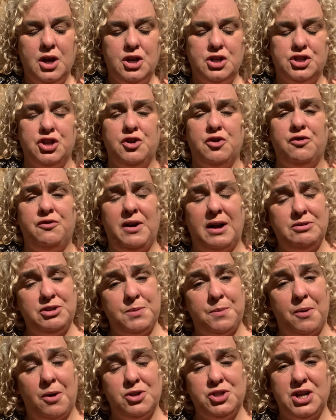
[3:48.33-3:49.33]
So you've found
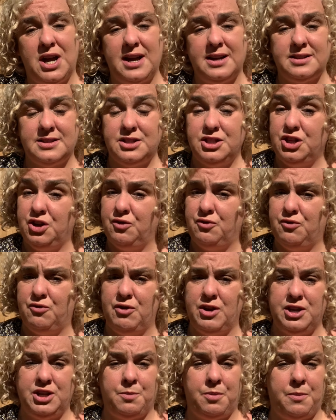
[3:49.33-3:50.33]
your project, you've
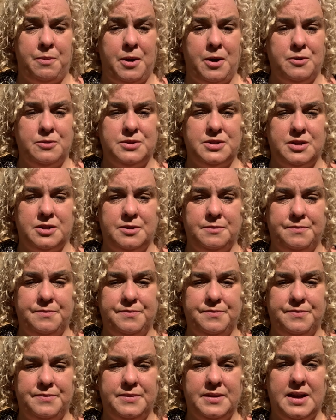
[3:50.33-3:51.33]
written your proposal,
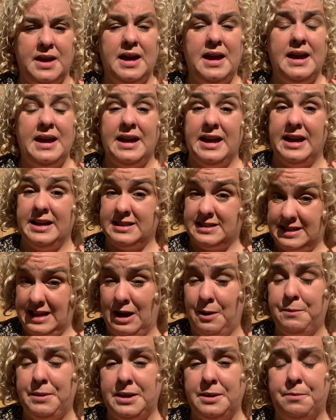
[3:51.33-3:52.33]
it's
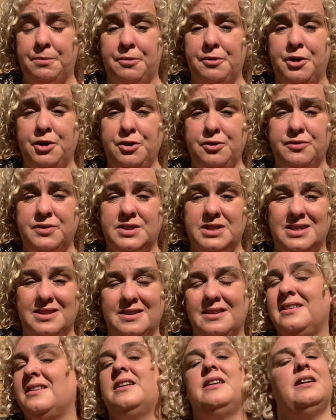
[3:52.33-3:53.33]
now been approved.
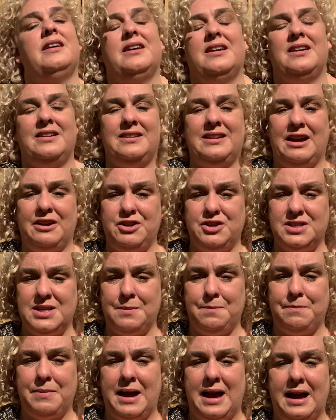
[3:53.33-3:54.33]
Now you
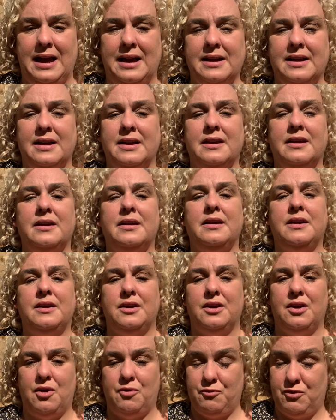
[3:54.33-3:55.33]
sit back
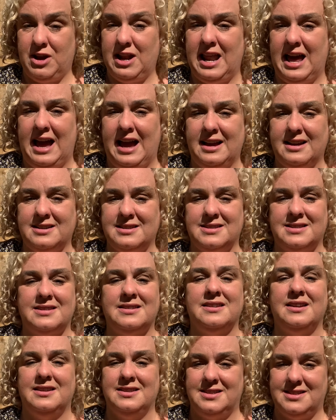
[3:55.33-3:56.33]
and
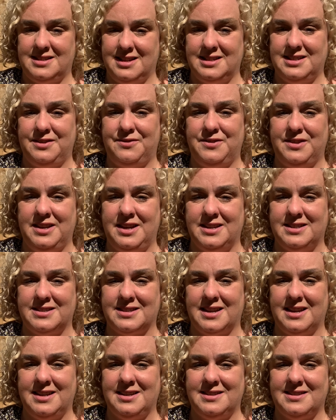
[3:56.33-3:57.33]
relax and study for the
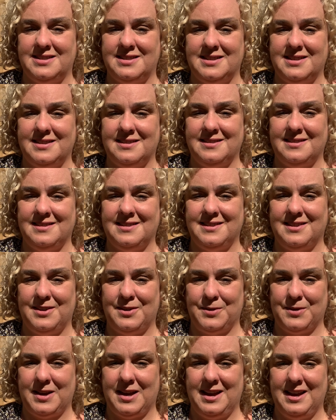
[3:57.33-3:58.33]
ISCEs,
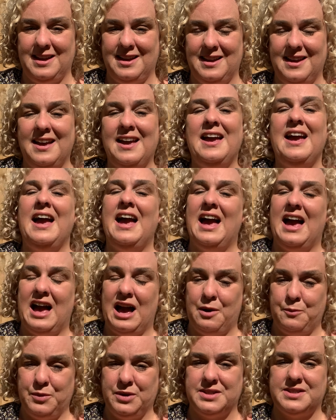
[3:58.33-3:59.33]
okay?
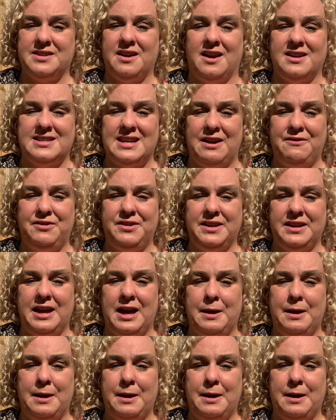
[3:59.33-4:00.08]
And we'll start everything